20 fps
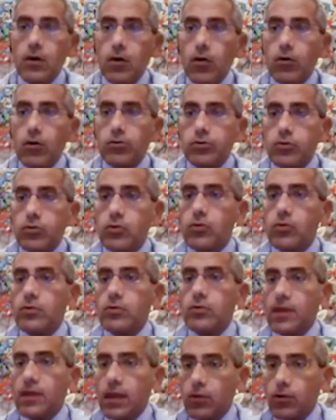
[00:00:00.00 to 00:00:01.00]

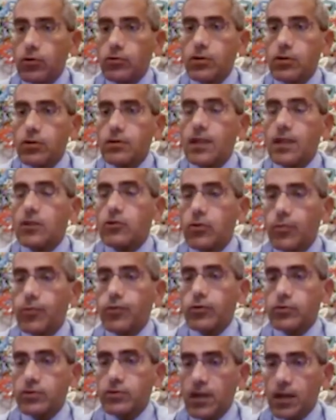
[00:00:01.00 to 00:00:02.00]
Also, they noted that the
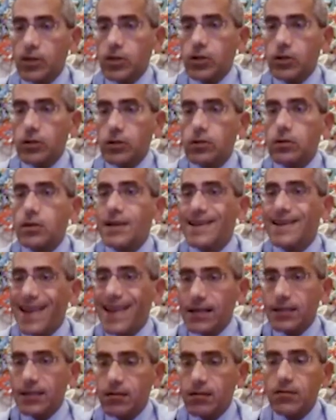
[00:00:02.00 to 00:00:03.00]
protection
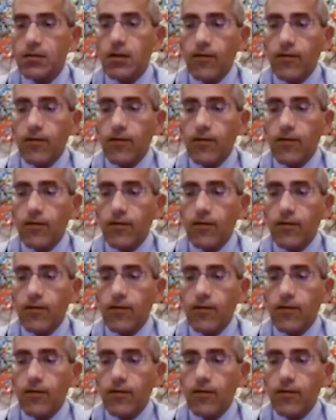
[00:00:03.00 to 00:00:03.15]
lasted